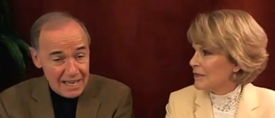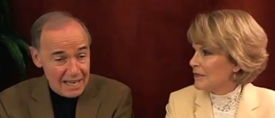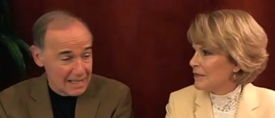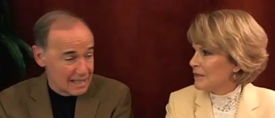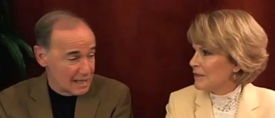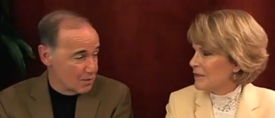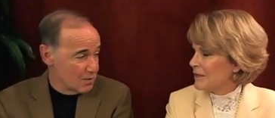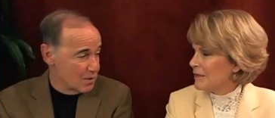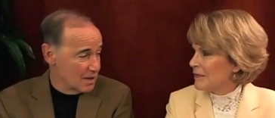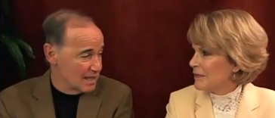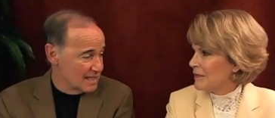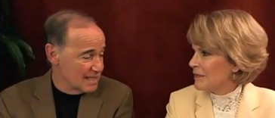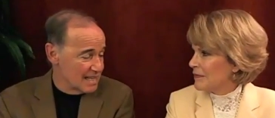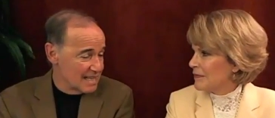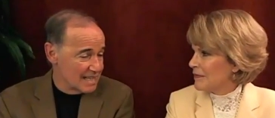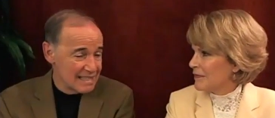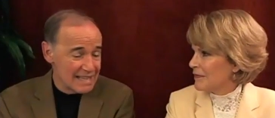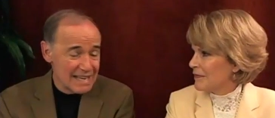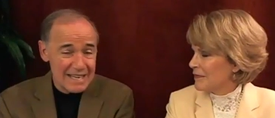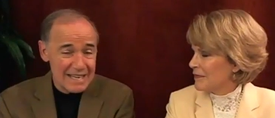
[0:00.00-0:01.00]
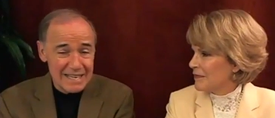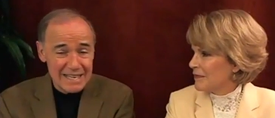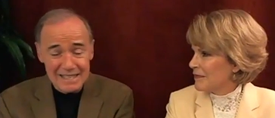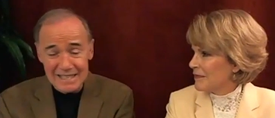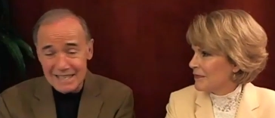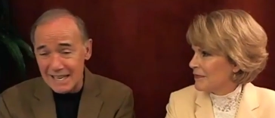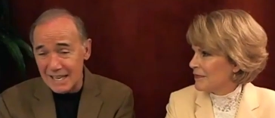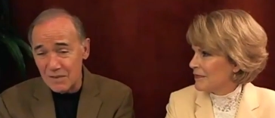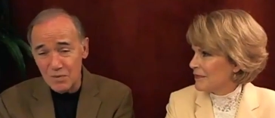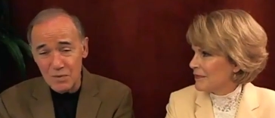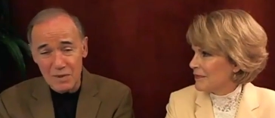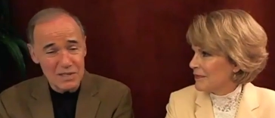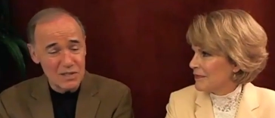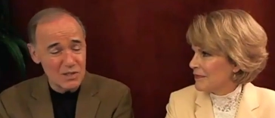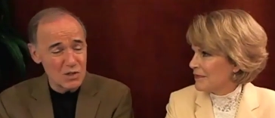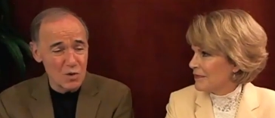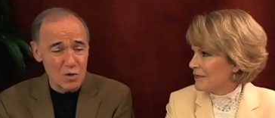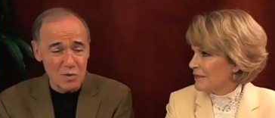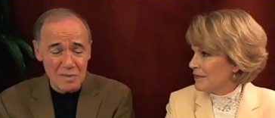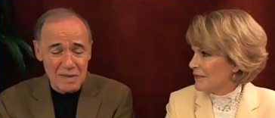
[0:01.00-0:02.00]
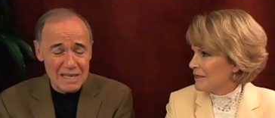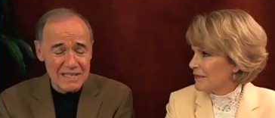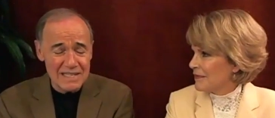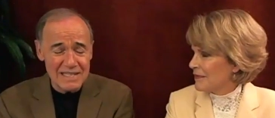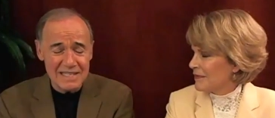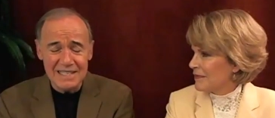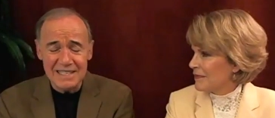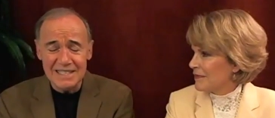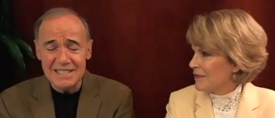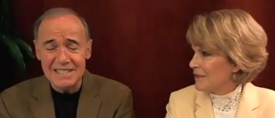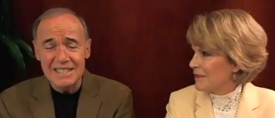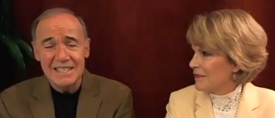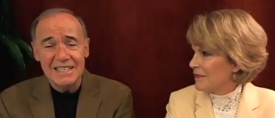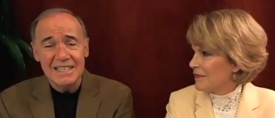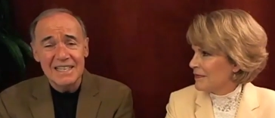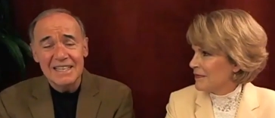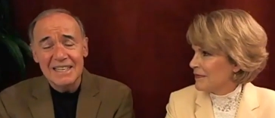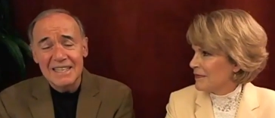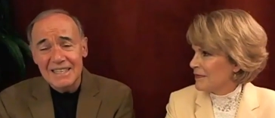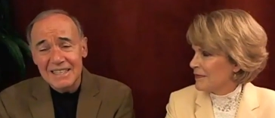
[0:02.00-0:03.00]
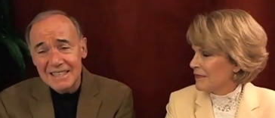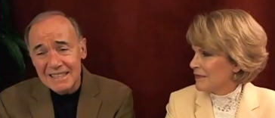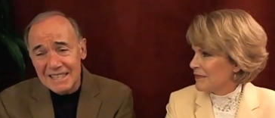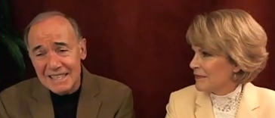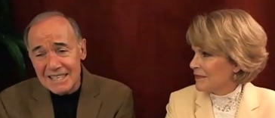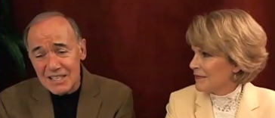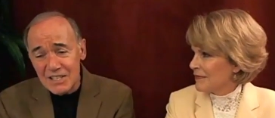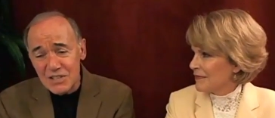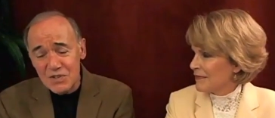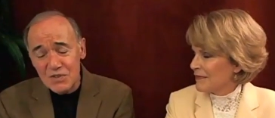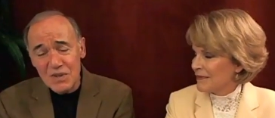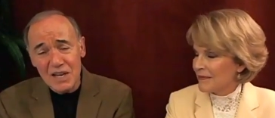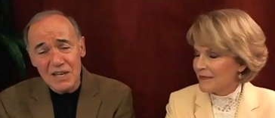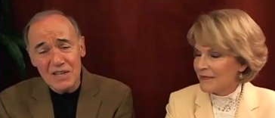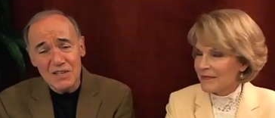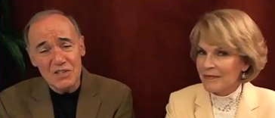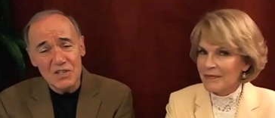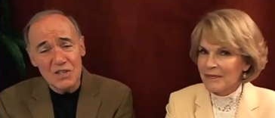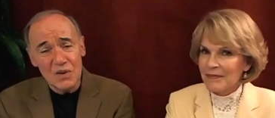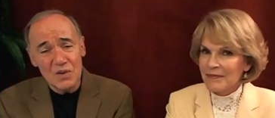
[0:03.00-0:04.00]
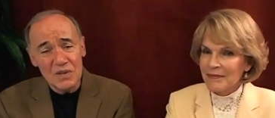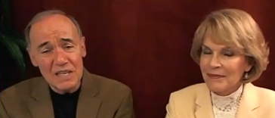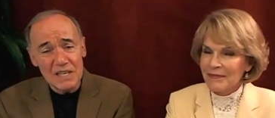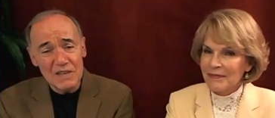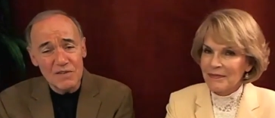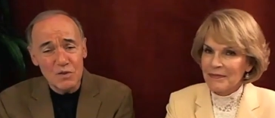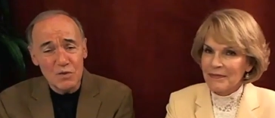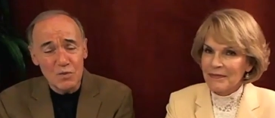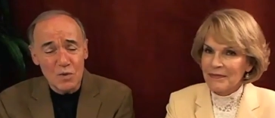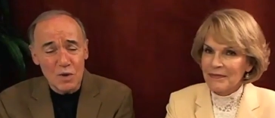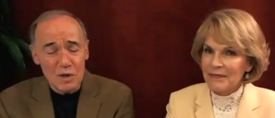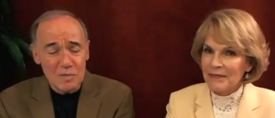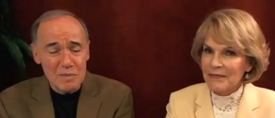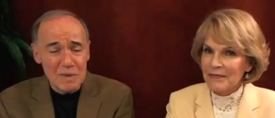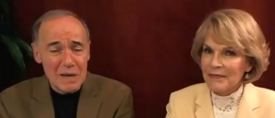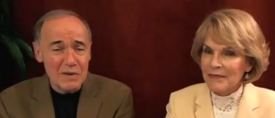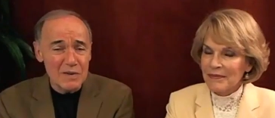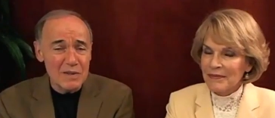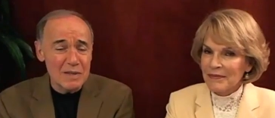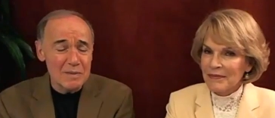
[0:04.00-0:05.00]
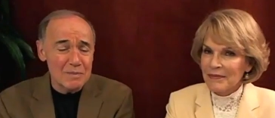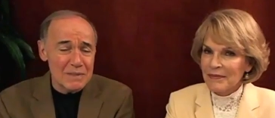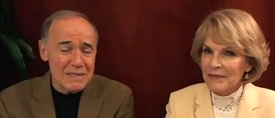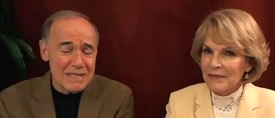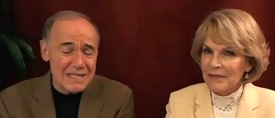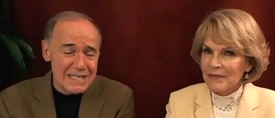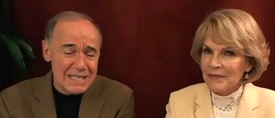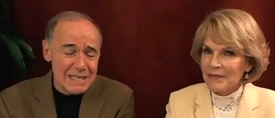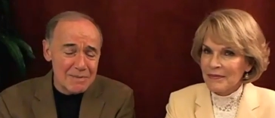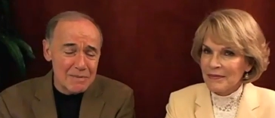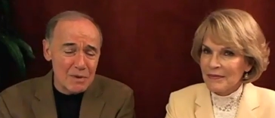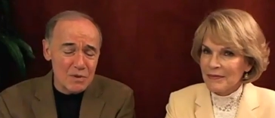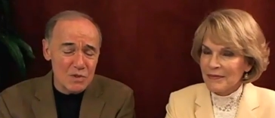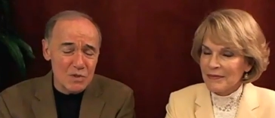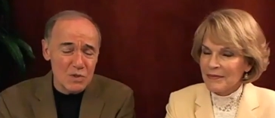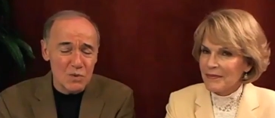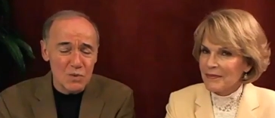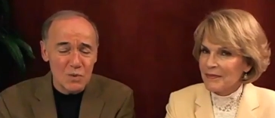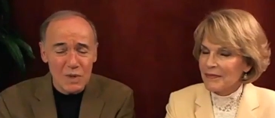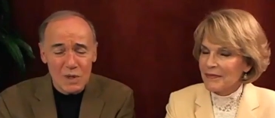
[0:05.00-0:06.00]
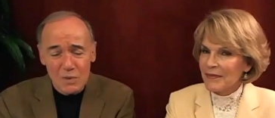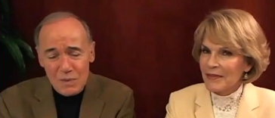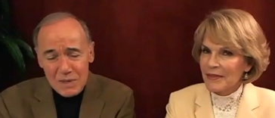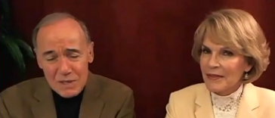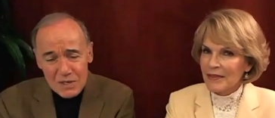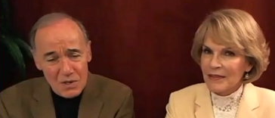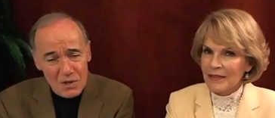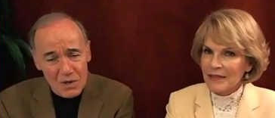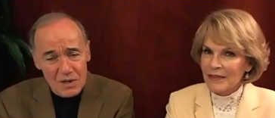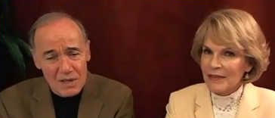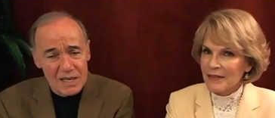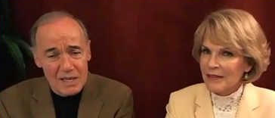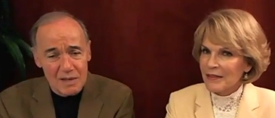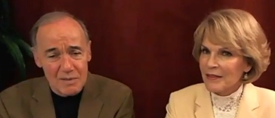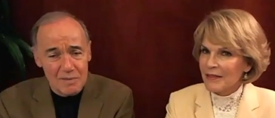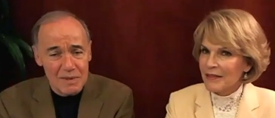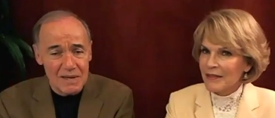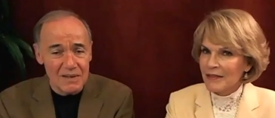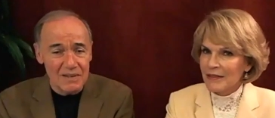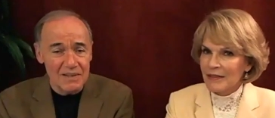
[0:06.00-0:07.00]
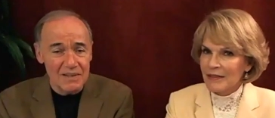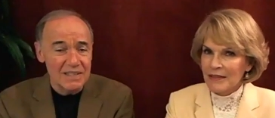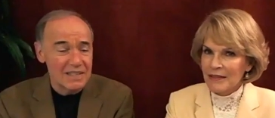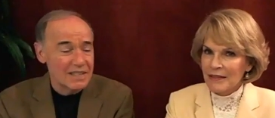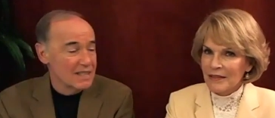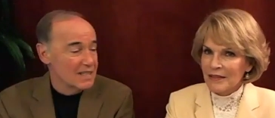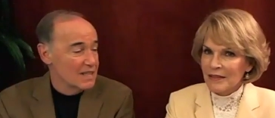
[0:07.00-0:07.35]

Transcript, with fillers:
Speaker 1: and they want to take that. And, and what's so amazing is these drugs don't even work better than placebo. So, what are we talking about?